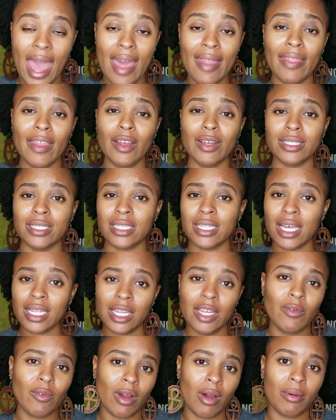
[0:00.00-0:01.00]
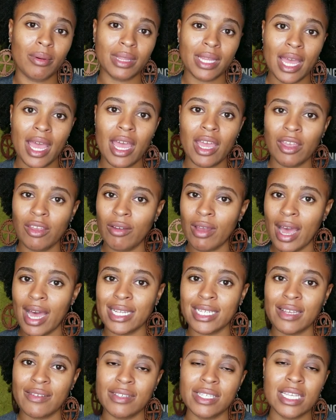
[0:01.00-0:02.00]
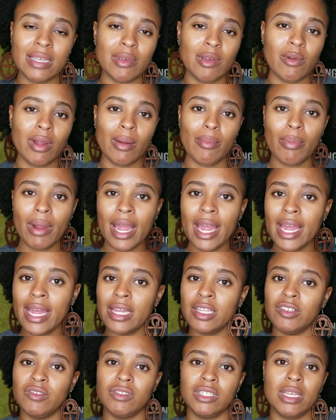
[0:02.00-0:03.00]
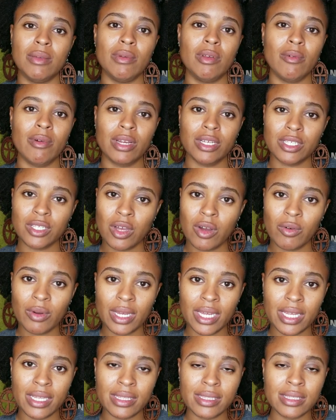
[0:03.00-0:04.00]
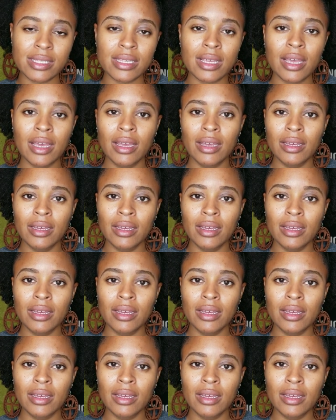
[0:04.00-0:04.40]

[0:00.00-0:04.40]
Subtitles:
And there's nothing wrong with that. You guys have seen me wear braids. You see me wear sew-ins.